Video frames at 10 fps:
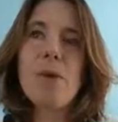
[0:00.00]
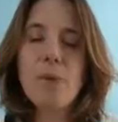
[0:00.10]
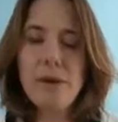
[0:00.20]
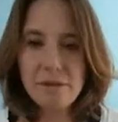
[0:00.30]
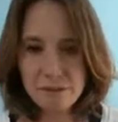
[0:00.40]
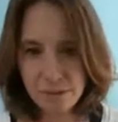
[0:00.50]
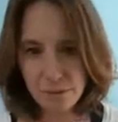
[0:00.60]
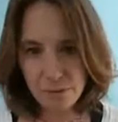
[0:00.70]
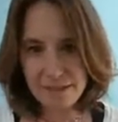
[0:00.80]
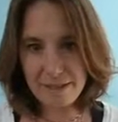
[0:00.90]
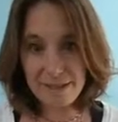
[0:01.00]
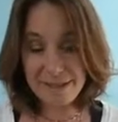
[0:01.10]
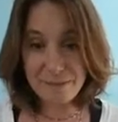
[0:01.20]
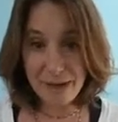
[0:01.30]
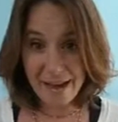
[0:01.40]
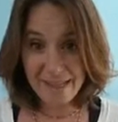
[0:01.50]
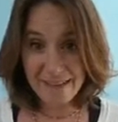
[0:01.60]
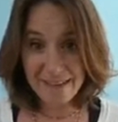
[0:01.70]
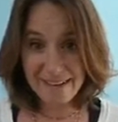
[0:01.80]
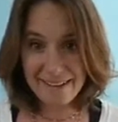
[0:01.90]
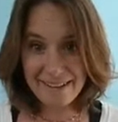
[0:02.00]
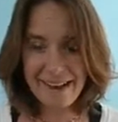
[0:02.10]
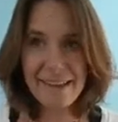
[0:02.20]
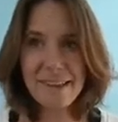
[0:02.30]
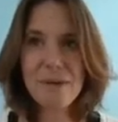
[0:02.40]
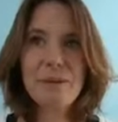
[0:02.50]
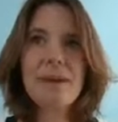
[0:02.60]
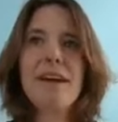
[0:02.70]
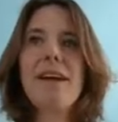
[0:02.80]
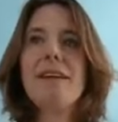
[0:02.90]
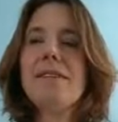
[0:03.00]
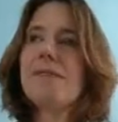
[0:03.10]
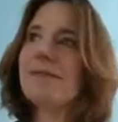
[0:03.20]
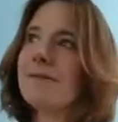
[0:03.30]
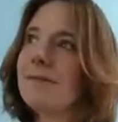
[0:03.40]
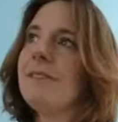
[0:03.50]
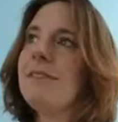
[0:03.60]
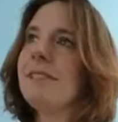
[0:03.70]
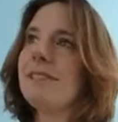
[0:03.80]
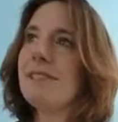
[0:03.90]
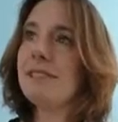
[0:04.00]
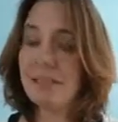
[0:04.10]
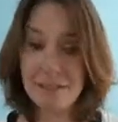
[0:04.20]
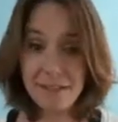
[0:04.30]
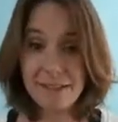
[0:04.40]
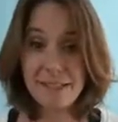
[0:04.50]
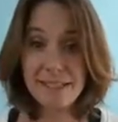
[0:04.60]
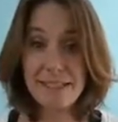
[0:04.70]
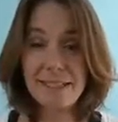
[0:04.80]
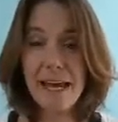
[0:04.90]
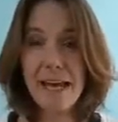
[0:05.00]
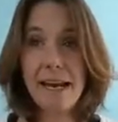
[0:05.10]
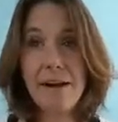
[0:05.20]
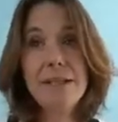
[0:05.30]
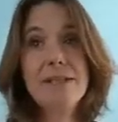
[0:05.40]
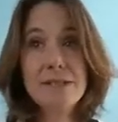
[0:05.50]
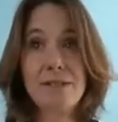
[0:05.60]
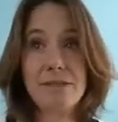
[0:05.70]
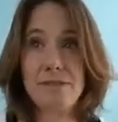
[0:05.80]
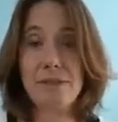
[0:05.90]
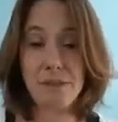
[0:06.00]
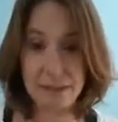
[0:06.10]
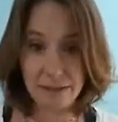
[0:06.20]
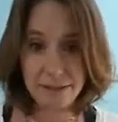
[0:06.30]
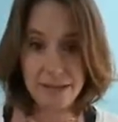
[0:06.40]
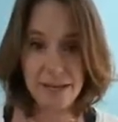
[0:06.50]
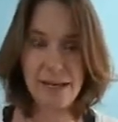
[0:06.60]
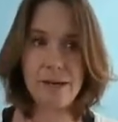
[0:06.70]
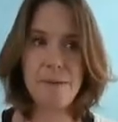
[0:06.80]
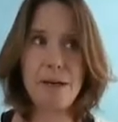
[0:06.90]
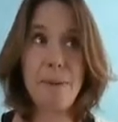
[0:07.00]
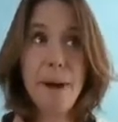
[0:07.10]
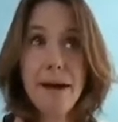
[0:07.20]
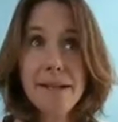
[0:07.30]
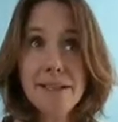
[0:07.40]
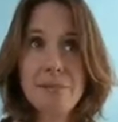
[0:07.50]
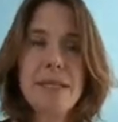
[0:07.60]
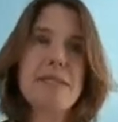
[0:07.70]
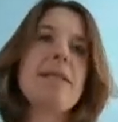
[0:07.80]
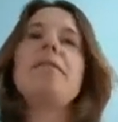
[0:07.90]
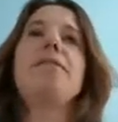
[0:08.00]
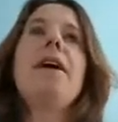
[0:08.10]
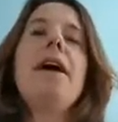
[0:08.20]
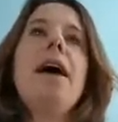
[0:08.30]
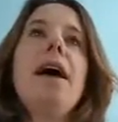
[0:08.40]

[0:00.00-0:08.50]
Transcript: what if guilt wasn't this bad thing? I think we're like, oh, I did all of these things and now I deserve to feel guilty and now I'm going to punish myself